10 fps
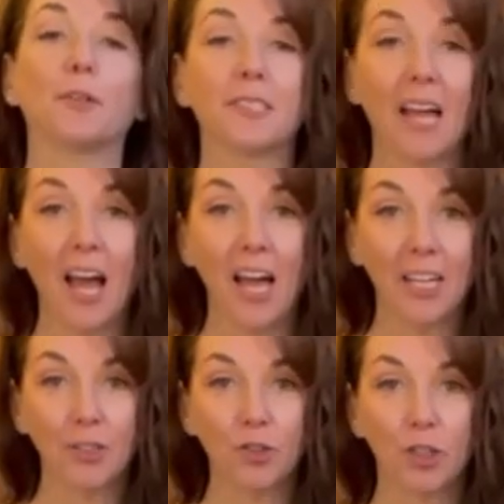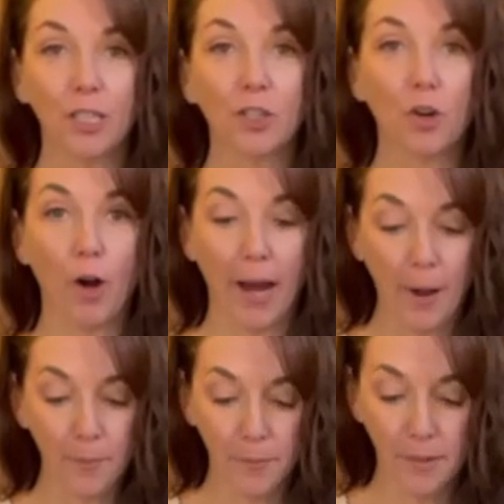It's 100
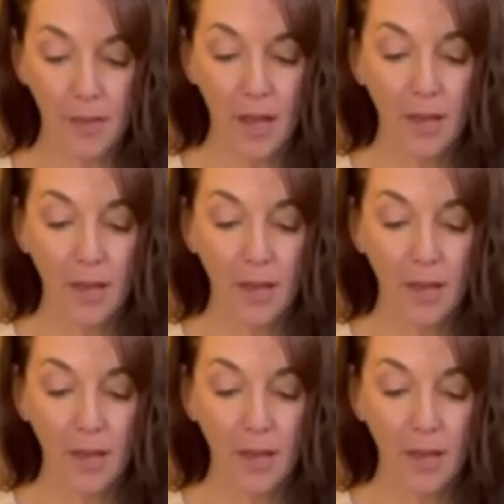grams.